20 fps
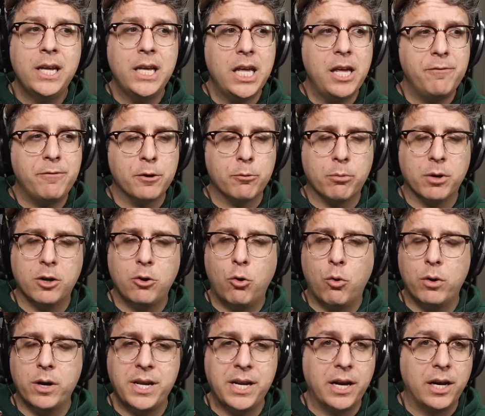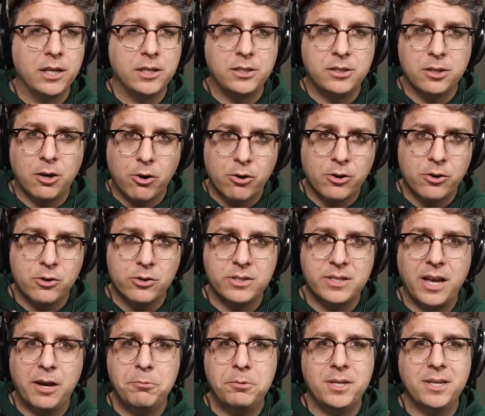If you're recording a
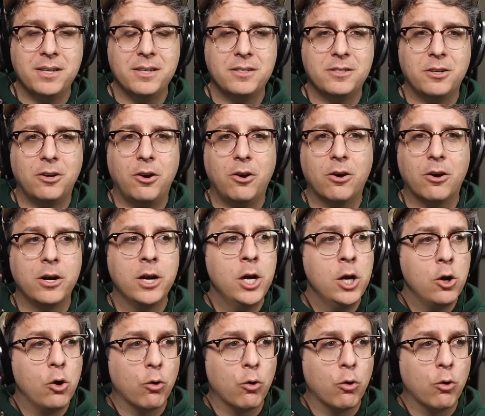darker-sounding guitar